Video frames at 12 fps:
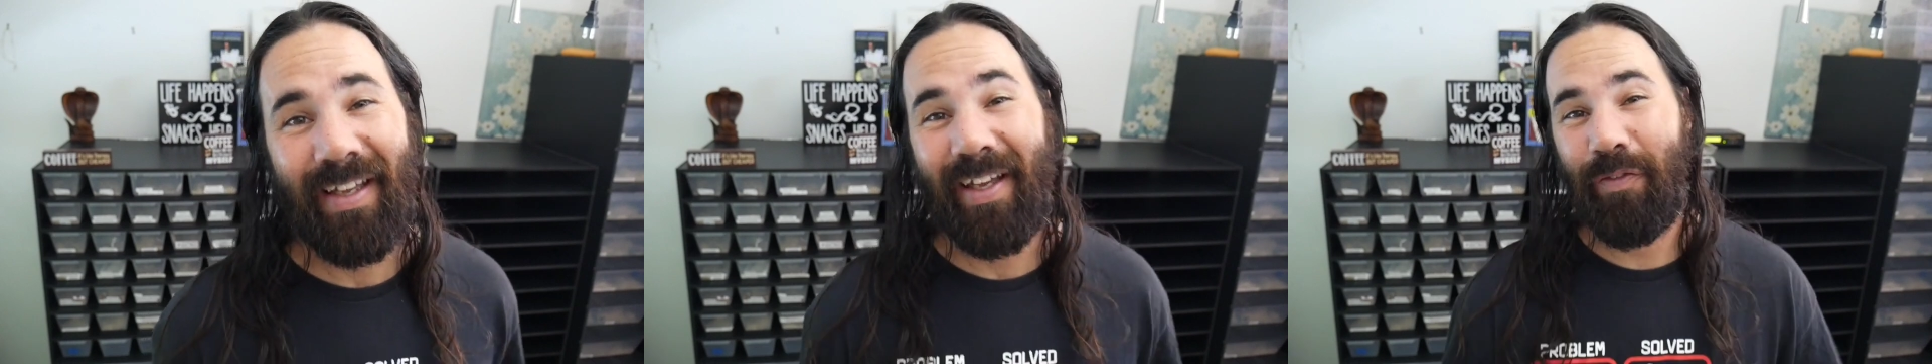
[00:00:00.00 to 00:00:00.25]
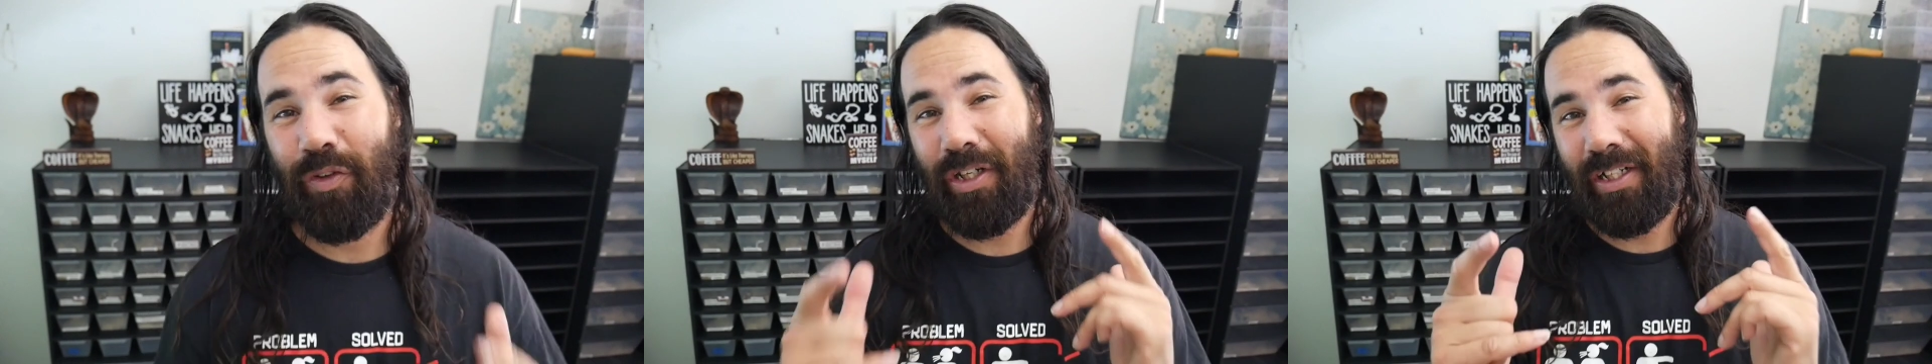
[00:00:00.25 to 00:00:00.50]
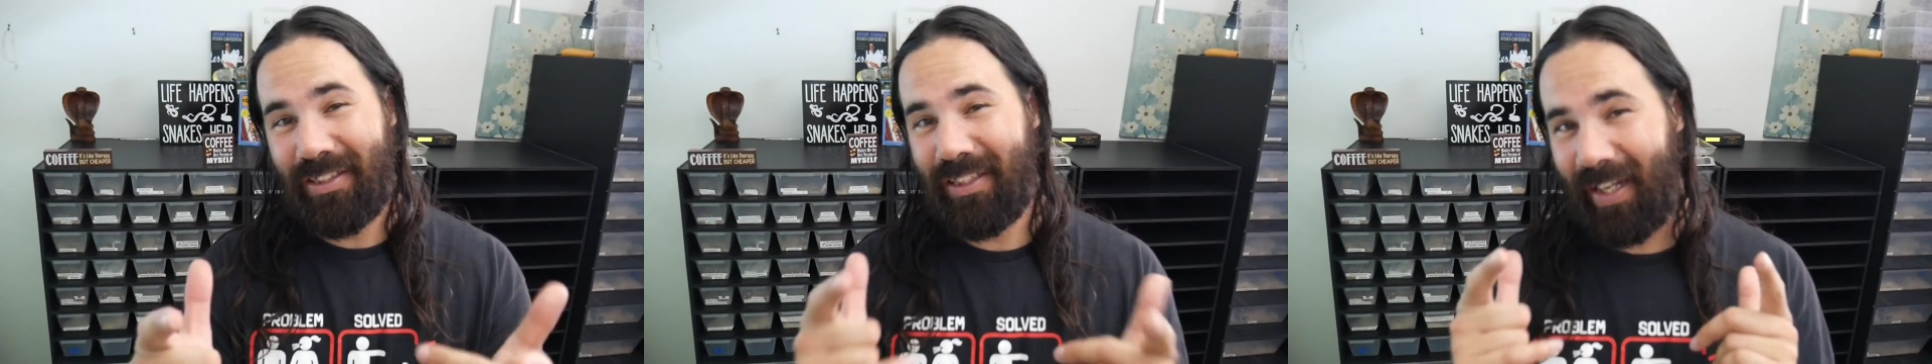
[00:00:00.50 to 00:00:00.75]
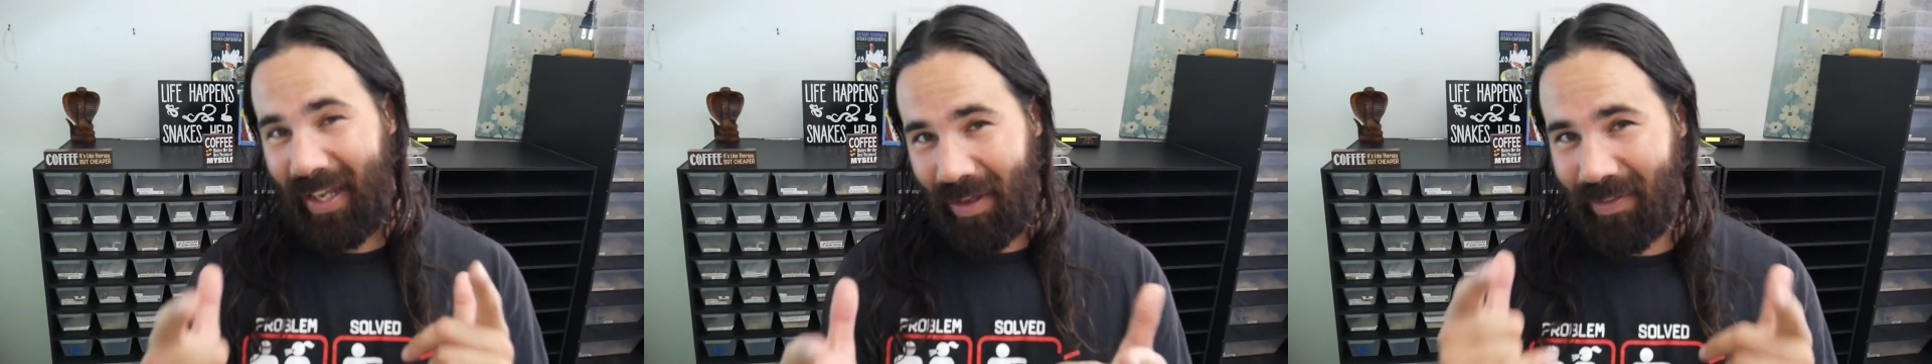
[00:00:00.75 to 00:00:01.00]
If you didn't
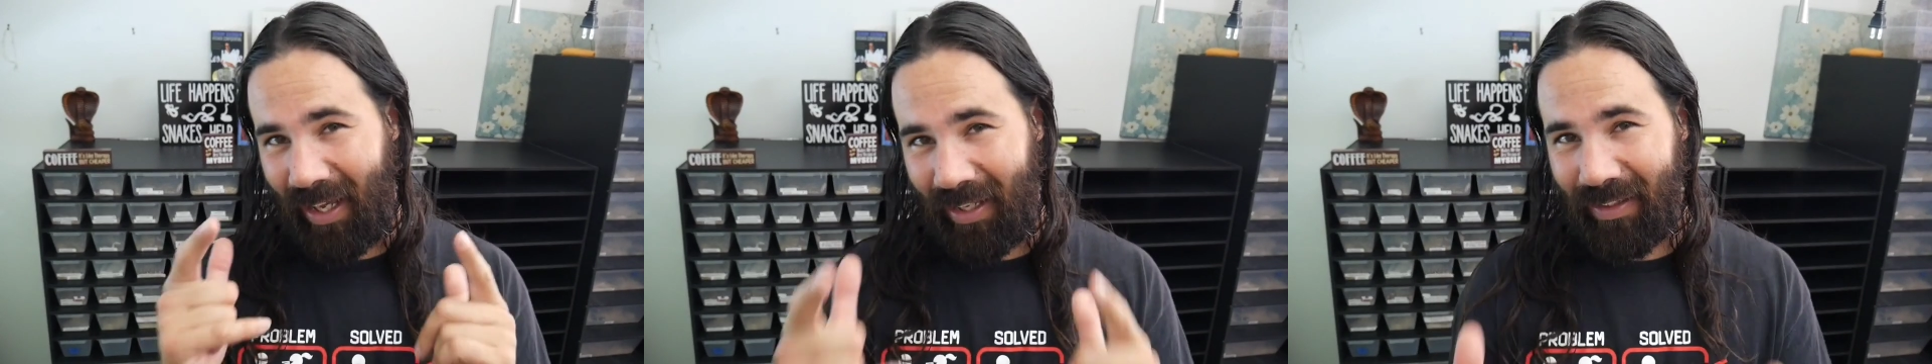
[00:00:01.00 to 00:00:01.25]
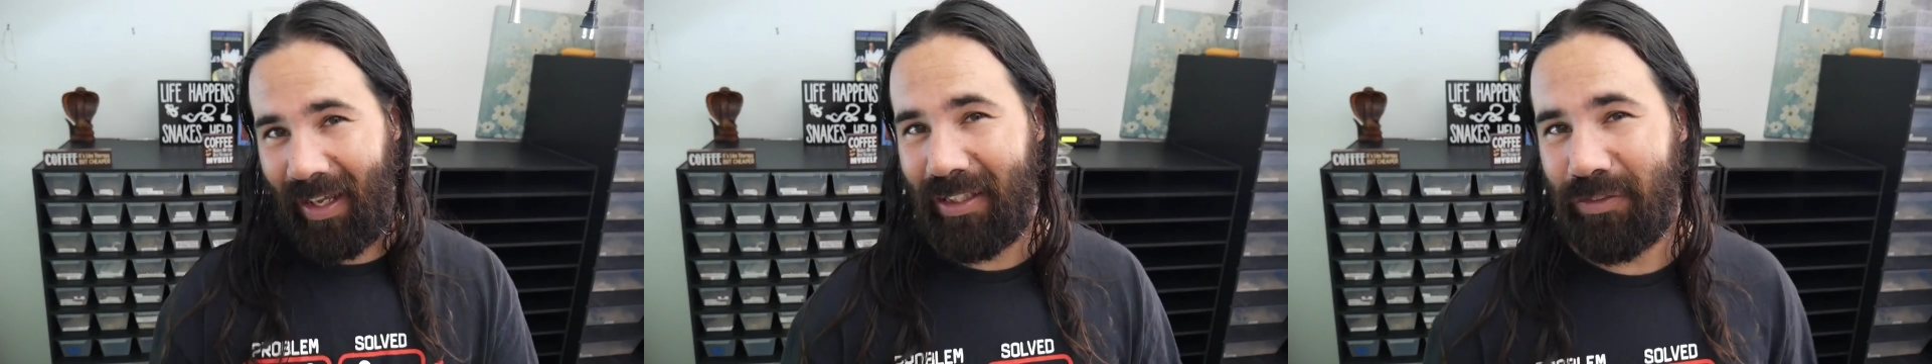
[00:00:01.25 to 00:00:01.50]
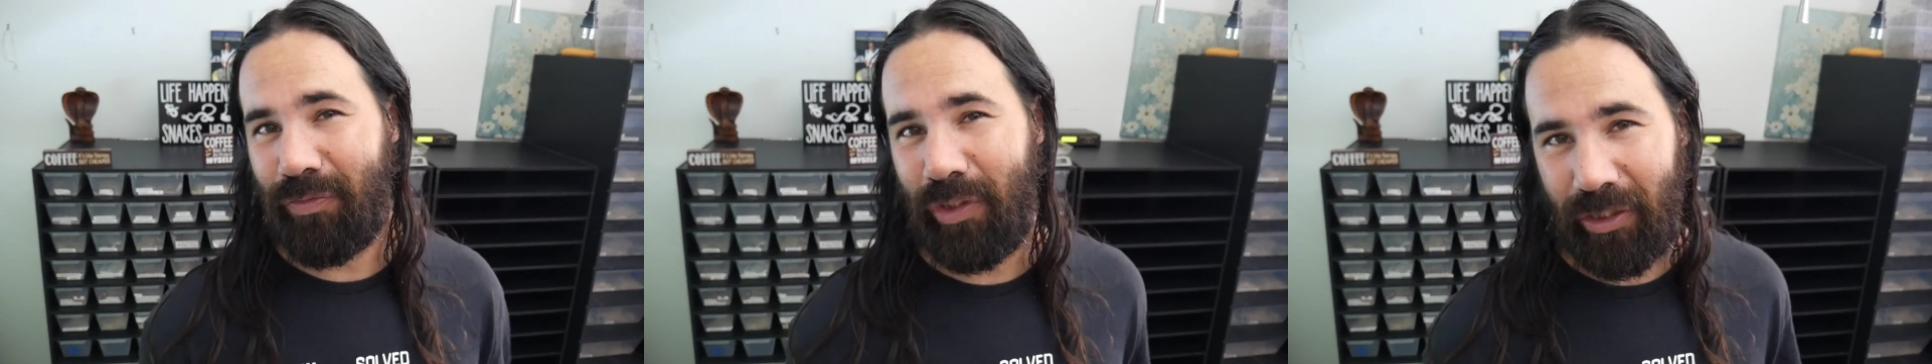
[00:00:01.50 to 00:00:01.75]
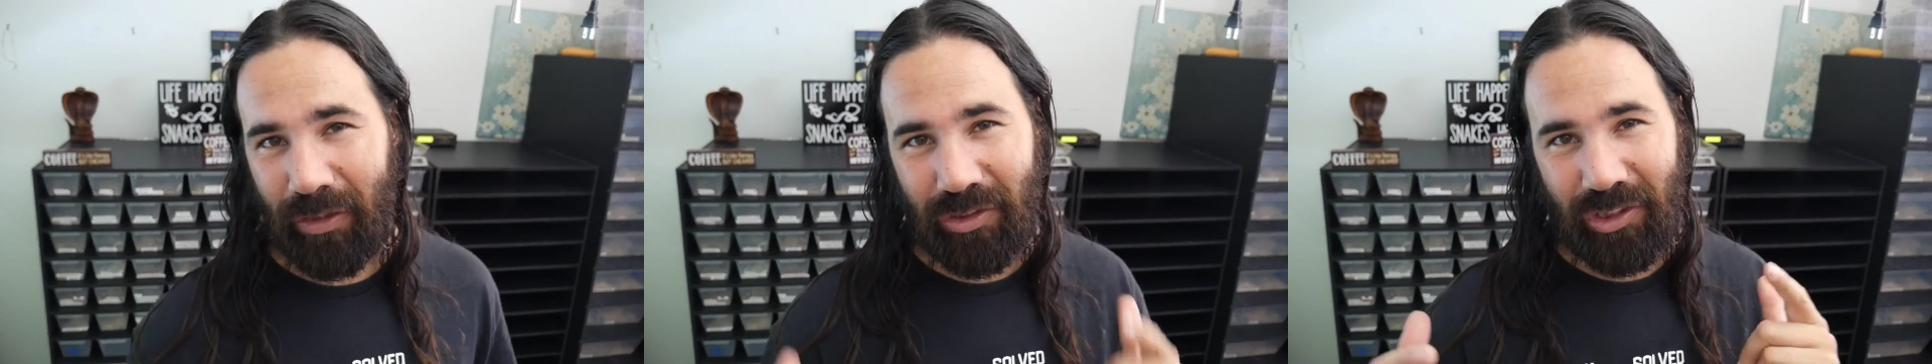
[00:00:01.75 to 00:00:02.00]
check out that last
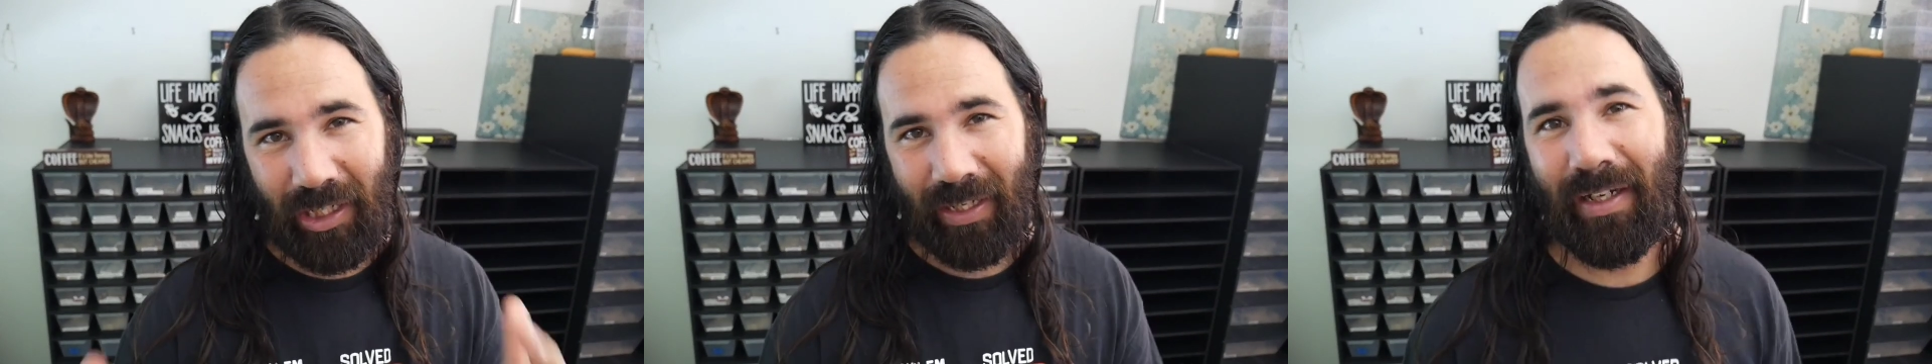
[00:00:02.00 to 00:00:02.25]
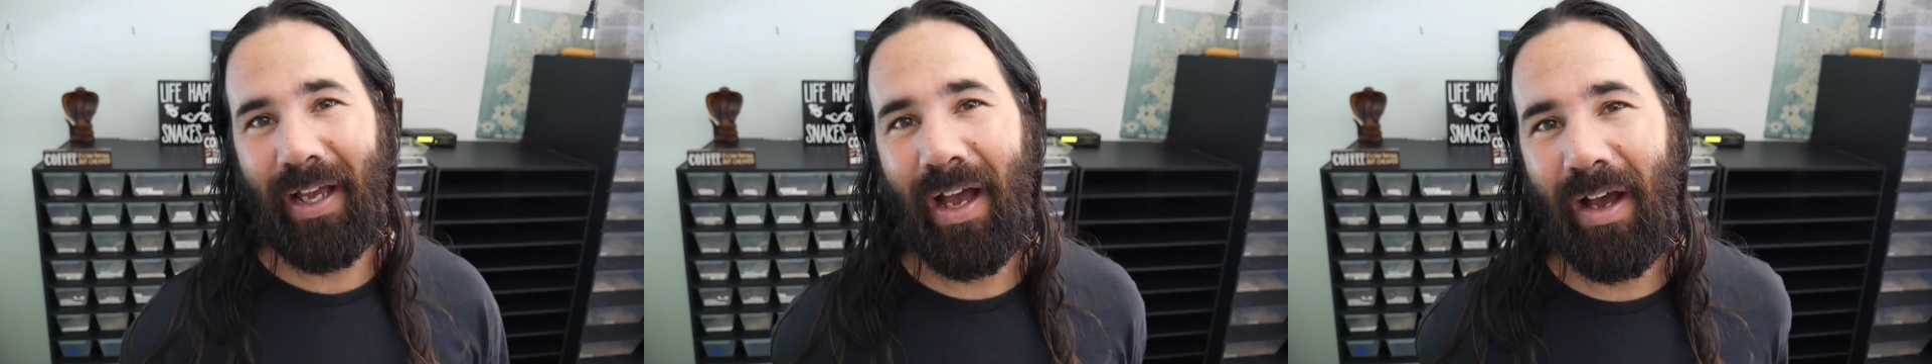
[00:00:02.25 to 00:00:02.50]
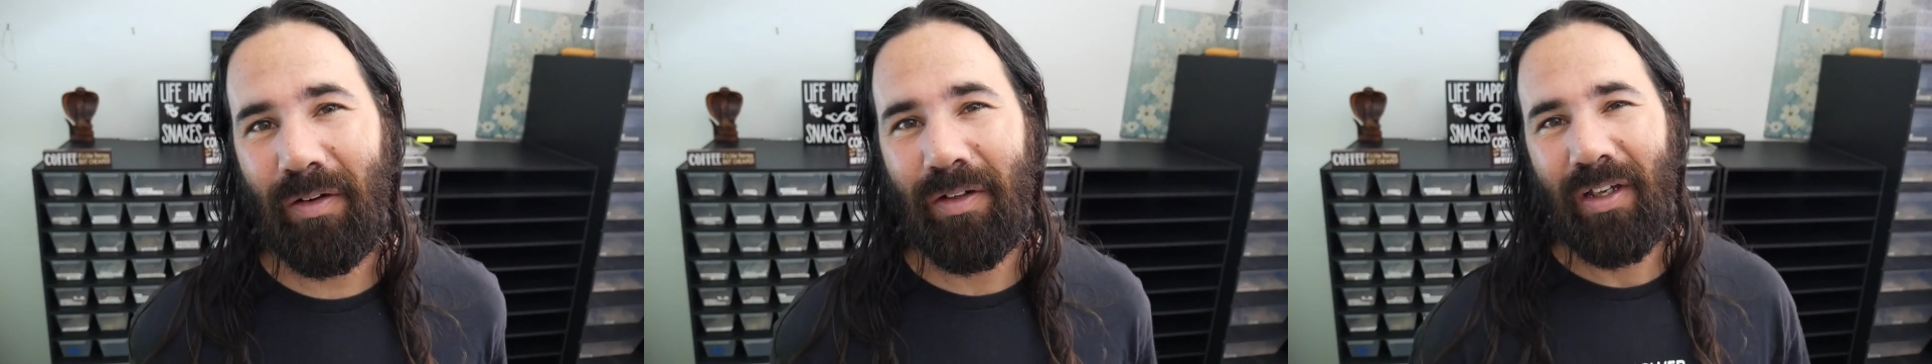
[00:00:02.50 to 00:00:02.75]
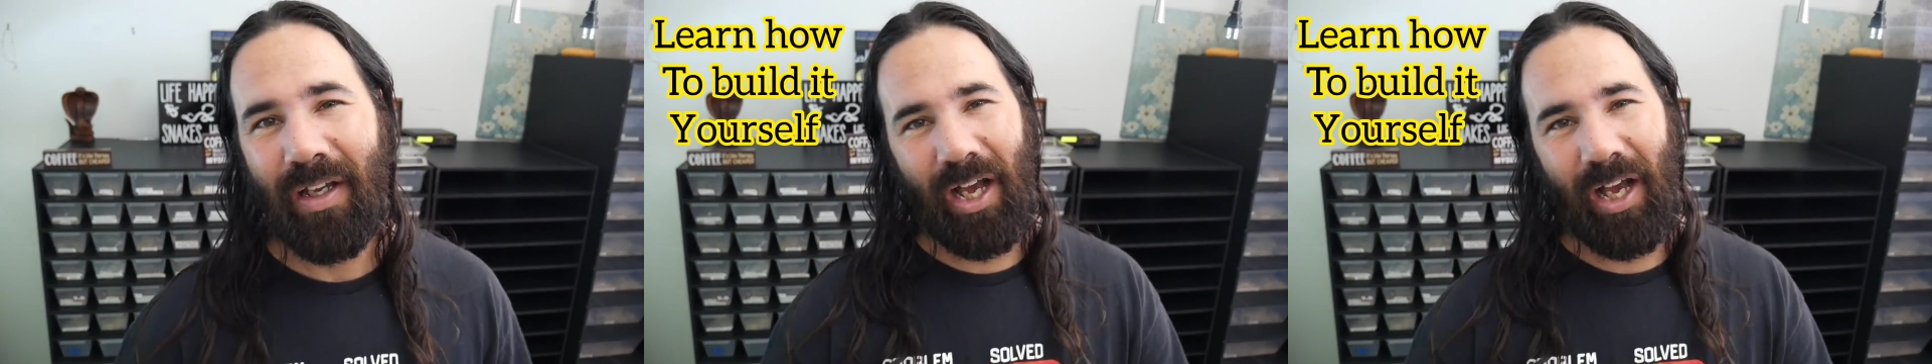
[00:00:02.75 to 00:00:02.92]
video, check it out.